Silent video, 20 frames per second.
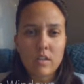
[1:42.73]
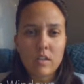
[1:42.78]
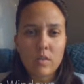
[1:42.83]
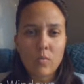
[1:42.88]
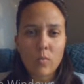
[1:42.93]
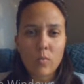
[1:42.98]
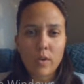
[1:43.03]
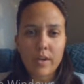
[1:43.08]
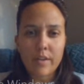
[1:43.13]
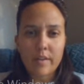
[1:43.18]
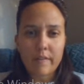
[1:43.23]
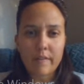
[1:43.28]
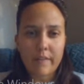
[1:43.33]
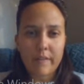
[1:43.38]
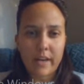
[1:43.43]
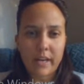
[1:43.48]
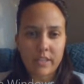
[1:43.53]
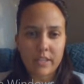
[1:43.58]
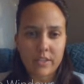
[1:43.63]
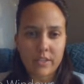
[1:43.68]
What are the
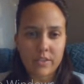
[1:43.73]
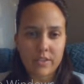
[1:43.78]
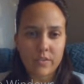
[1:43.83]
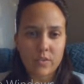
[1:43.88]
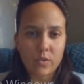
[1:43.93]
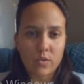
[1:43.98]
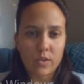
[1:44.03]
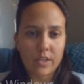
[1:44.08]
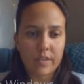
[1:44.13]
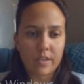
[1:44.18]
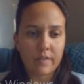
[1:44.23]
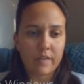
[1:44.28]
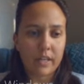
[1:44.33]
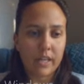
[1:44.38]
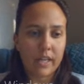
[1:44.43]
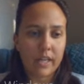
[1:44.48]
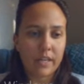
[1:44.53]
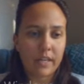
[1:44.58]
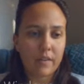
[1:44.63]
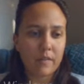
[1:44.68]
factors of
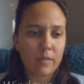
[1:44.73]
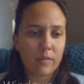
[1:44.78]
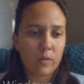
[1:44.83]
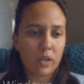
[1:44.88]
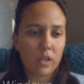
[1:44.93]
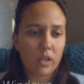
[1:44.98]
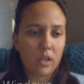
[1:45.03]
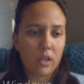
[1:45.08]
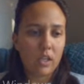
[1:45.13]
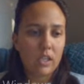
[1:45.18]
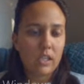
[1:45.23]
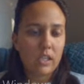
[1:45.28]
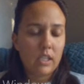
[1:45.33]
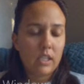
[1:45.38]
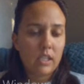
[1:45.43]
25? Well,